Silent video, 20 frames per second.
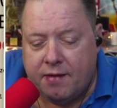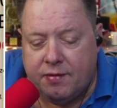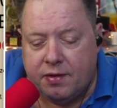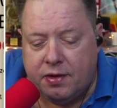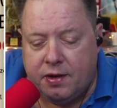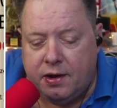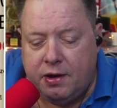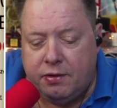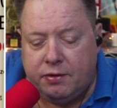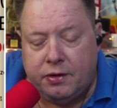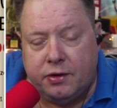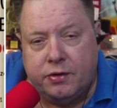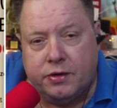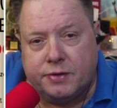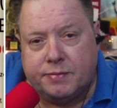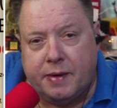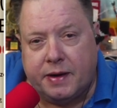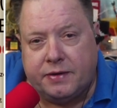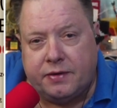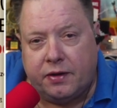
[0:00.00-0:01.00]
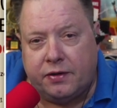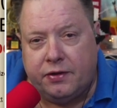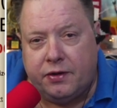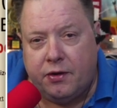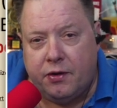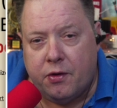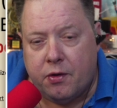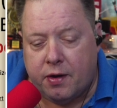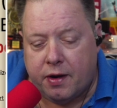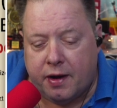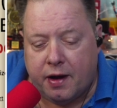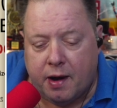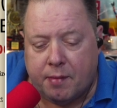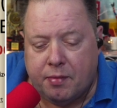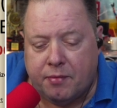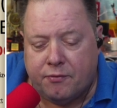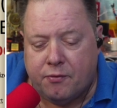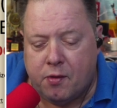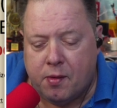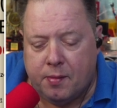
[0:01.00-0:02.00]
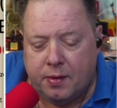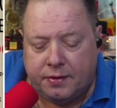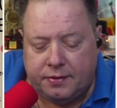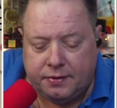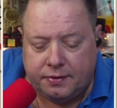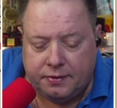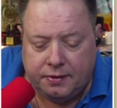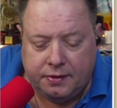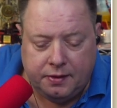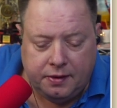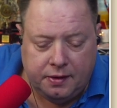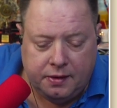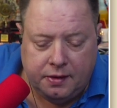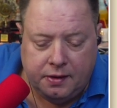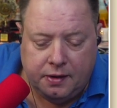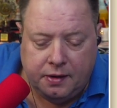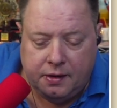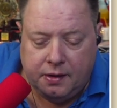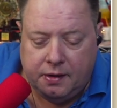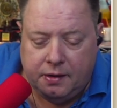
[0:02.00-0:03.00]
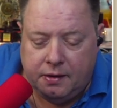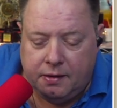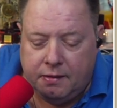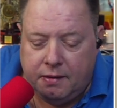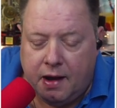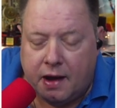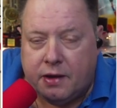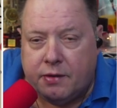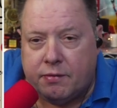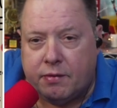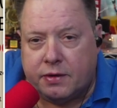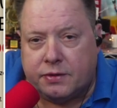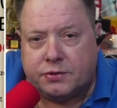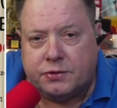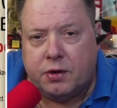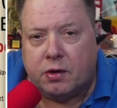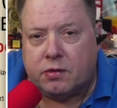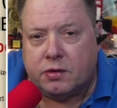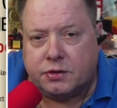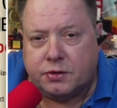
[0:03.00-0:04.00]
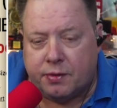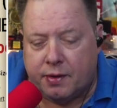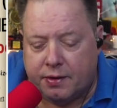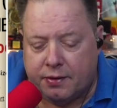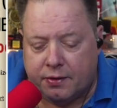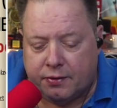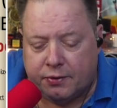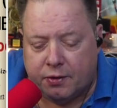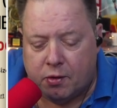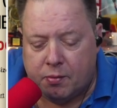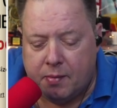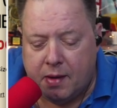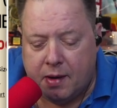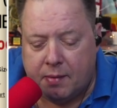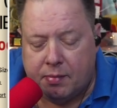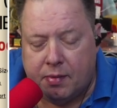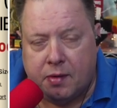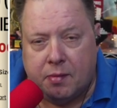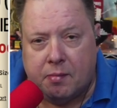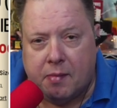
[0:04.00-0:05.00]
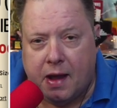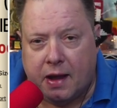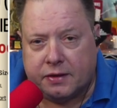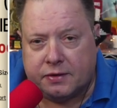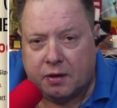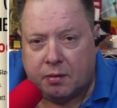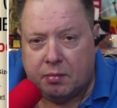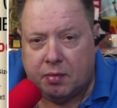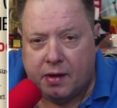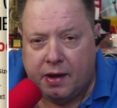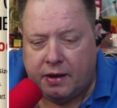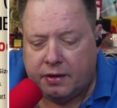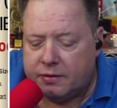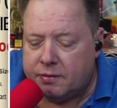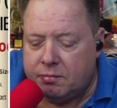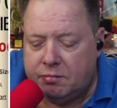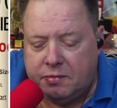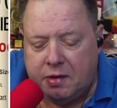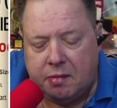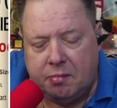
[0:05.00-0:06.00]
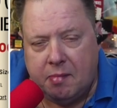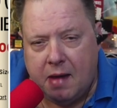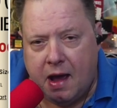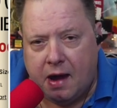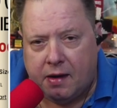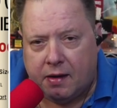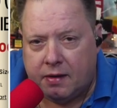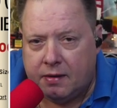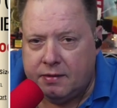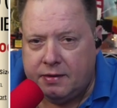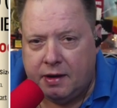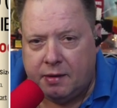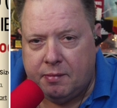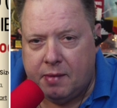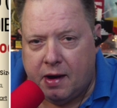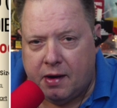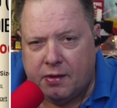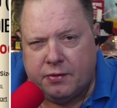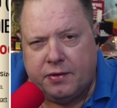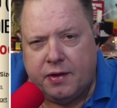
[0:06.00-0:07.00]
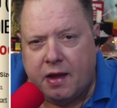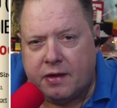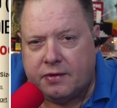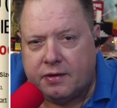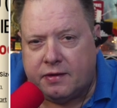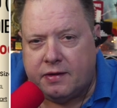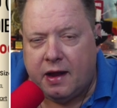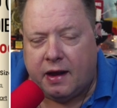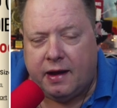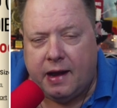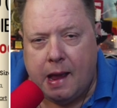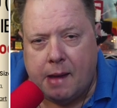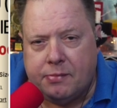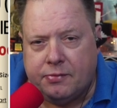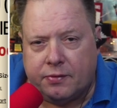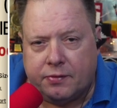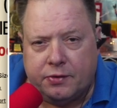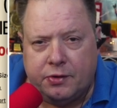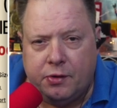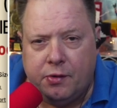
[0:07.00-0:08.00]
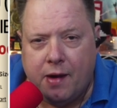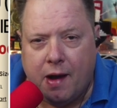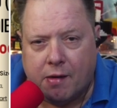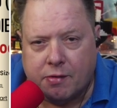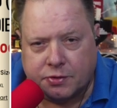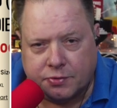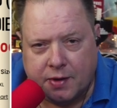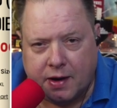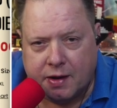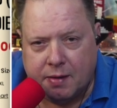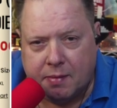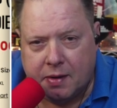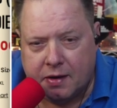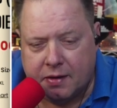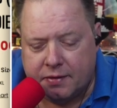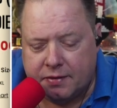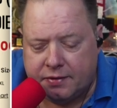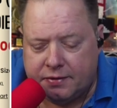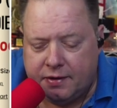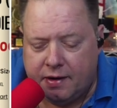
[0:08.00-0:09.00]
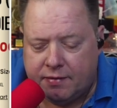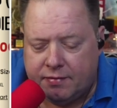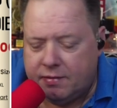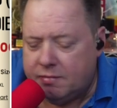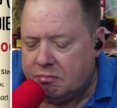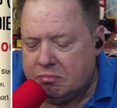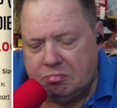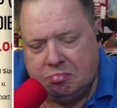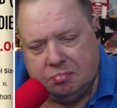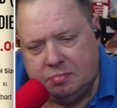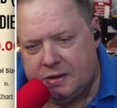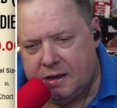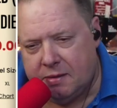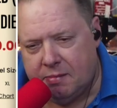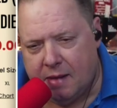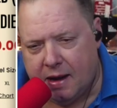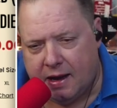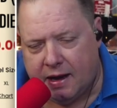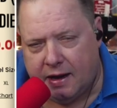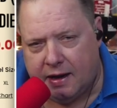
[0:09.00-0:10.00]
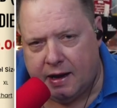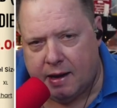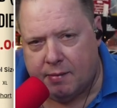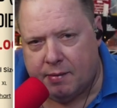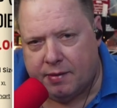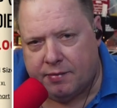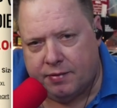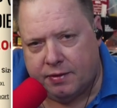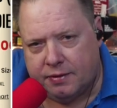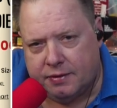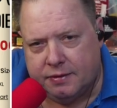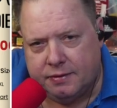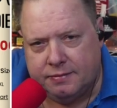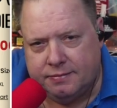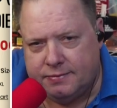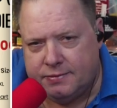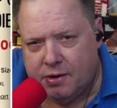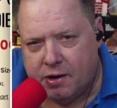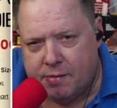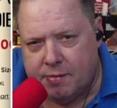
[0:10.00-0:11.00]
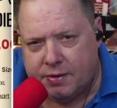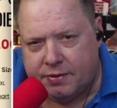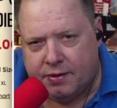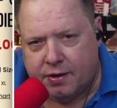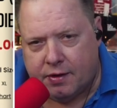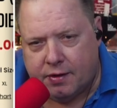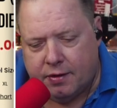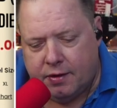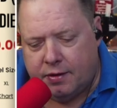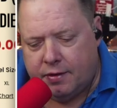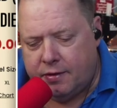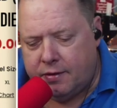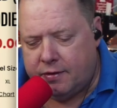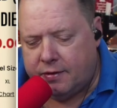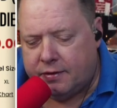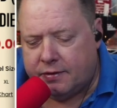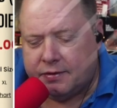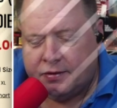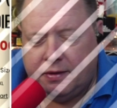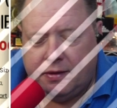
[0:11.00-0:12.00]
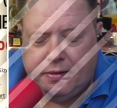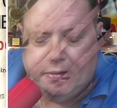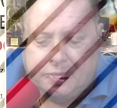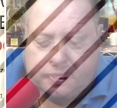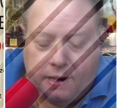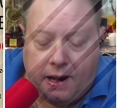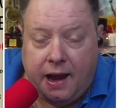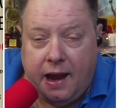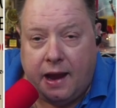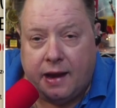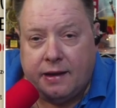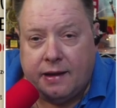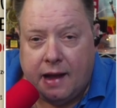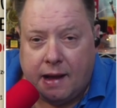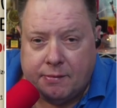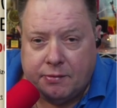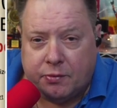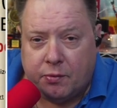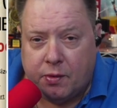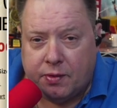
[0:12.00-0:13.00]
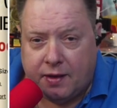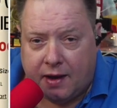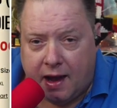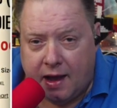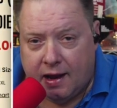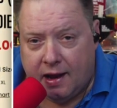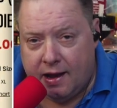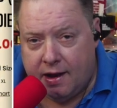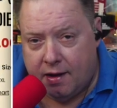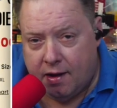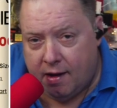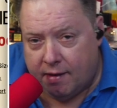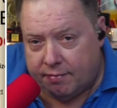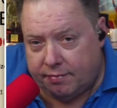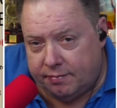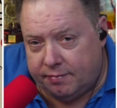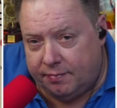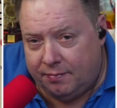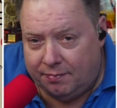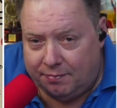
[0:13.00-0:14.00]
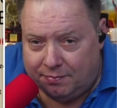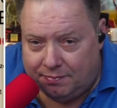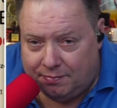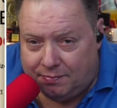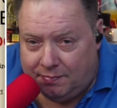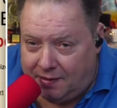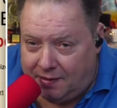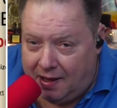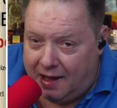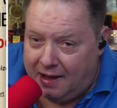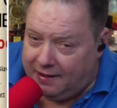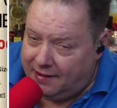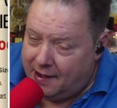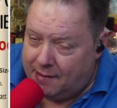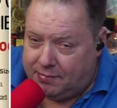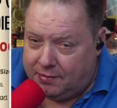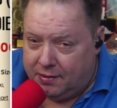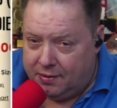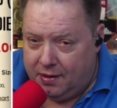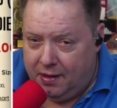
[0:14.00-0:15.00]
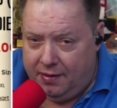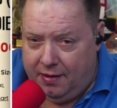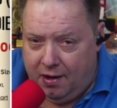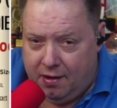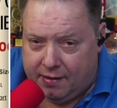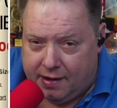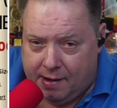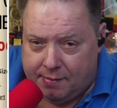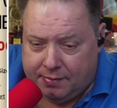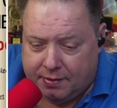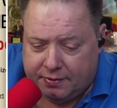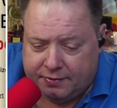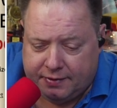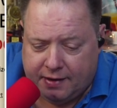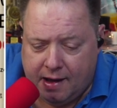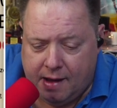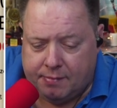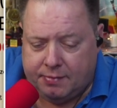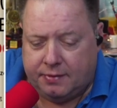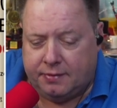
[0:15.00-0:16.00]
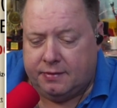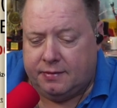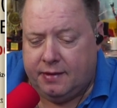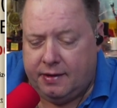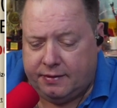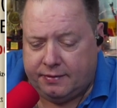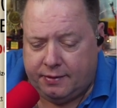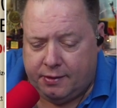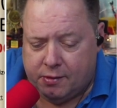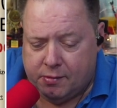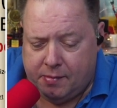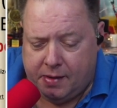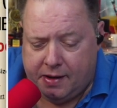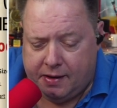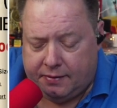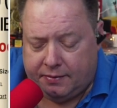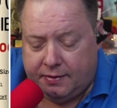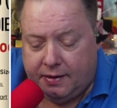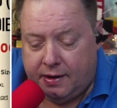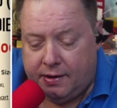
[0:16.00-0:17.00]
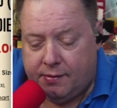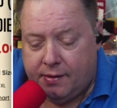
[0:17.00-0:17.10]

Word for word: Everything you do is based on seniority, not performance. I could run circles around those old men putting bags on planes. Didn't matter. Didn't matter. Those guys would take naps for two hours right in the middle of their shift. Didn't make any damn difference. Don't get me started in unions. And I'm the one that got laid off. They kept their they all kept their jobs. Those lazy old men.